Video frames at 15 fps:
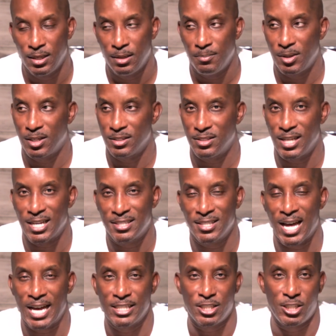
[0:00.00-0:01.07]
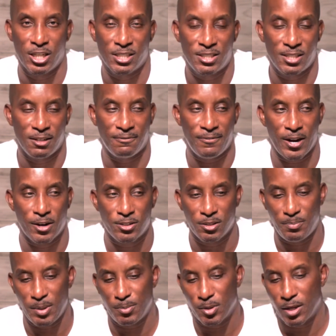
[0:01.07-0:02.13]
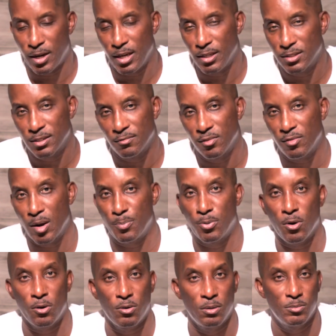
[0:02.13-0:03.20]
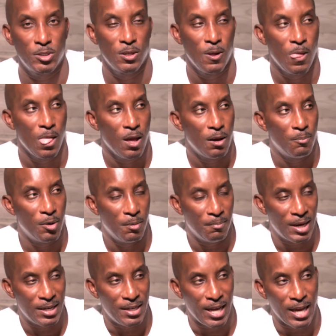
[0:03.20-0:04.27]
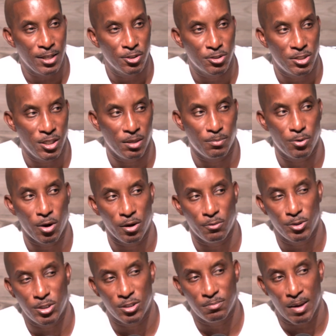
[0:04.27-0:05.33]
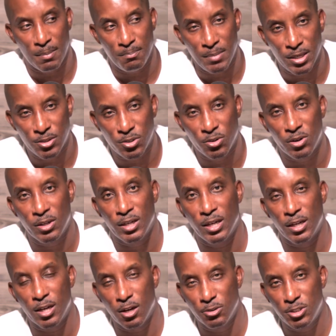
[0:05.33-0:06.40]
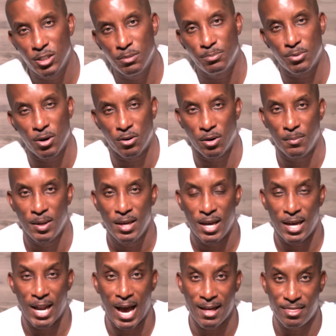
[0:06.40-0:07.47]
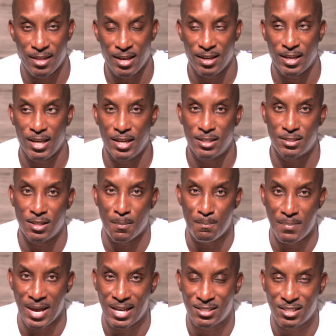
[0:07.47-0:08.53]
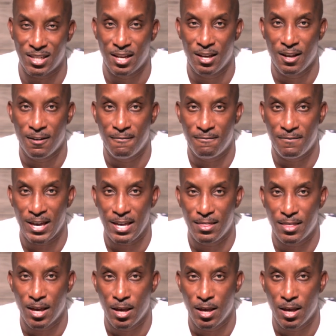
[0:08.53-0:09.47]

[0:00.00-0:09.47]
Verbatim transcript: because that's not just and fair to people that are in some of our programs. But my Daniel's Den program, which is my mentoring and coaching program, and I think it is the best faith